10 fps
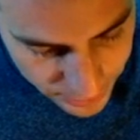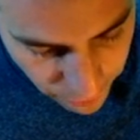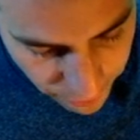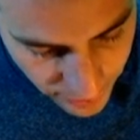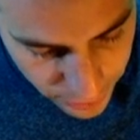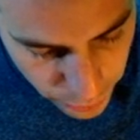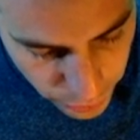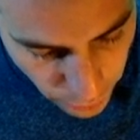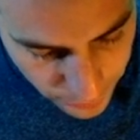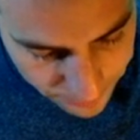the values
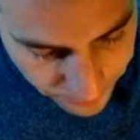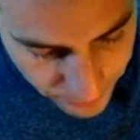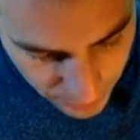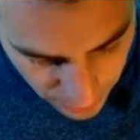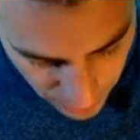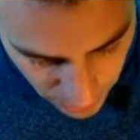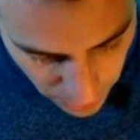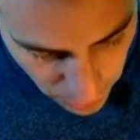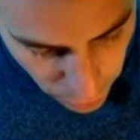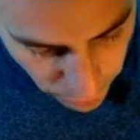array.
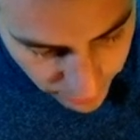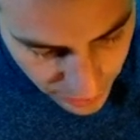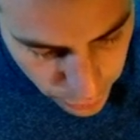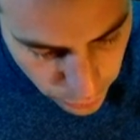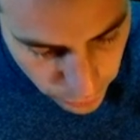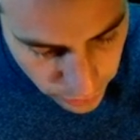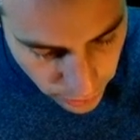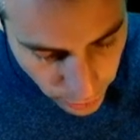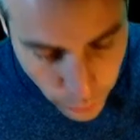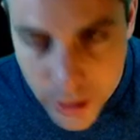The values
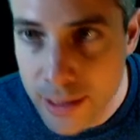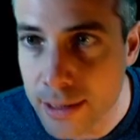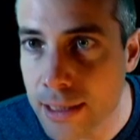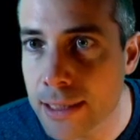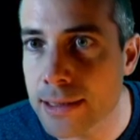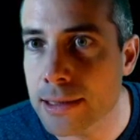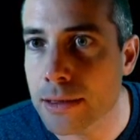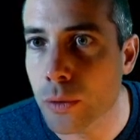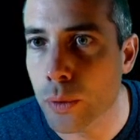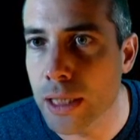array is
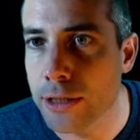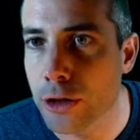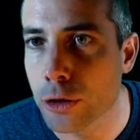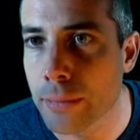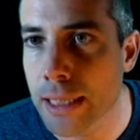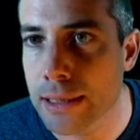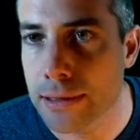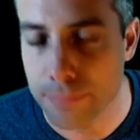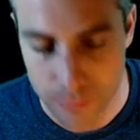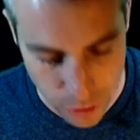really the domain.
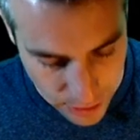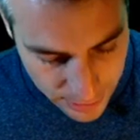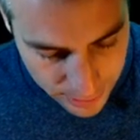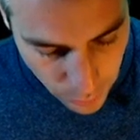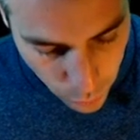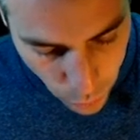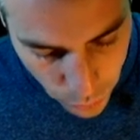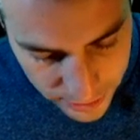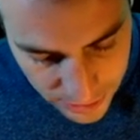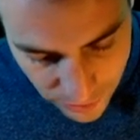Okay, so all these